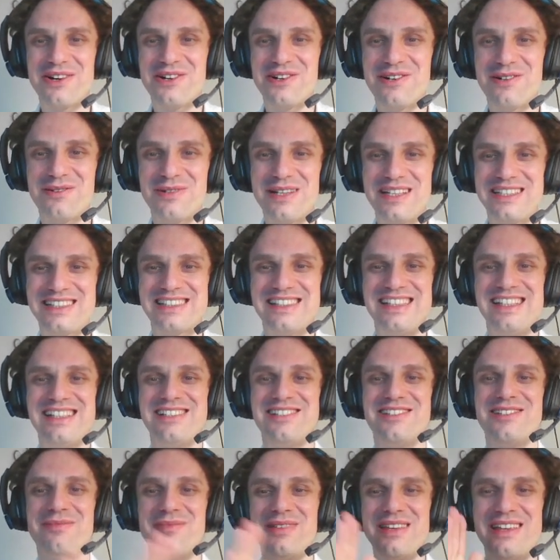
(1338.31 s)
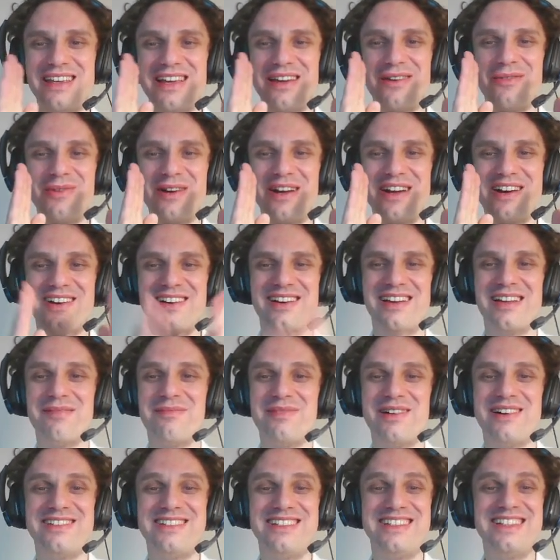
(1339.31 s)
always need to be aware
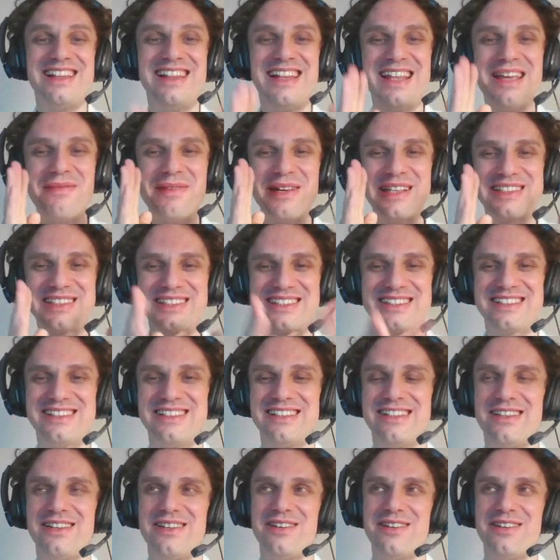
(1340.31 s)
about the limits